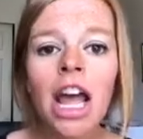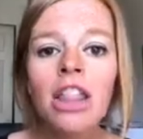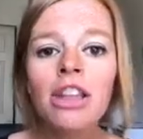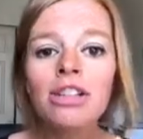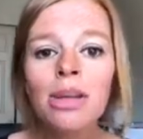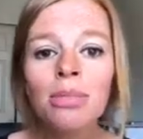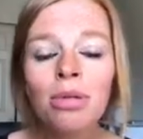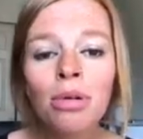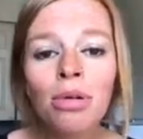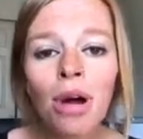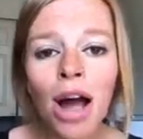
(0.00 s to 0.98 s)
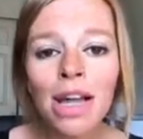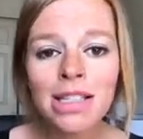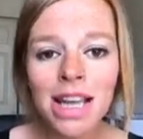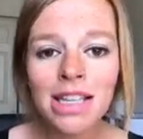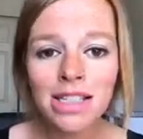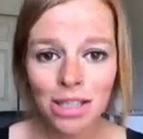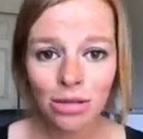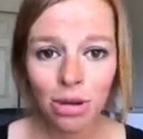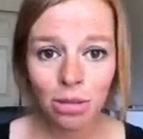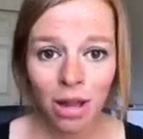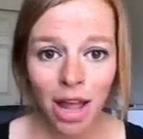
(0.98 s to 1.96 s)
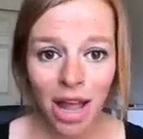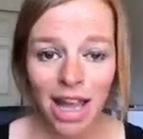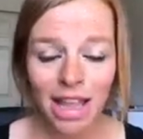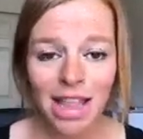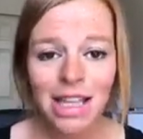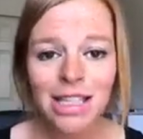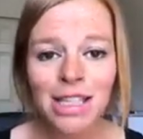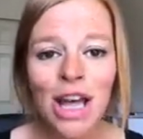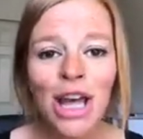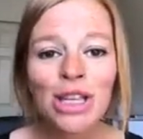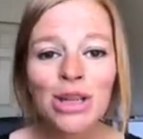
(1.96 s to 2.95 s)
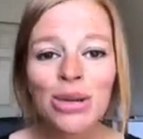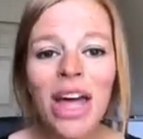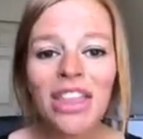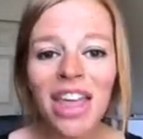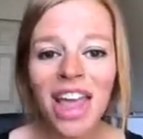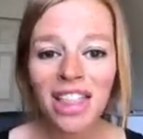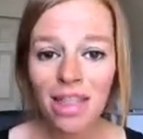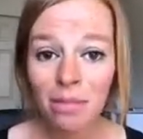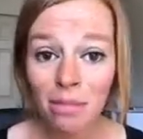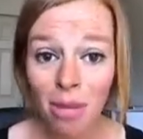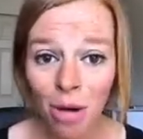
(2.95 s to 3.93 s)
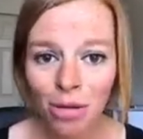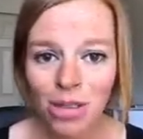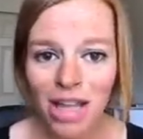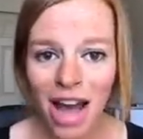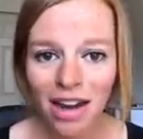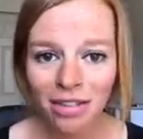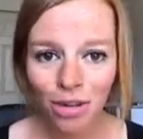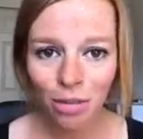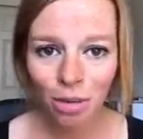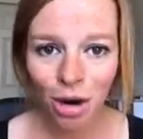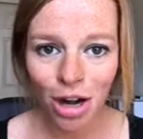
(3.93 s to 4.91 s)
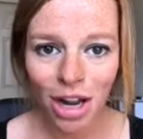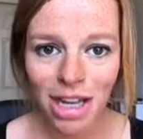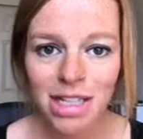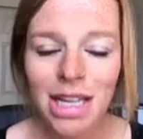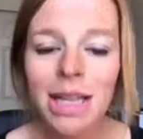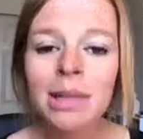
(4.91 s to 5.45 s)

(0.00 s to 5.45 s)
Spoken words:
There's a process to applying this so that they get the most out of their product.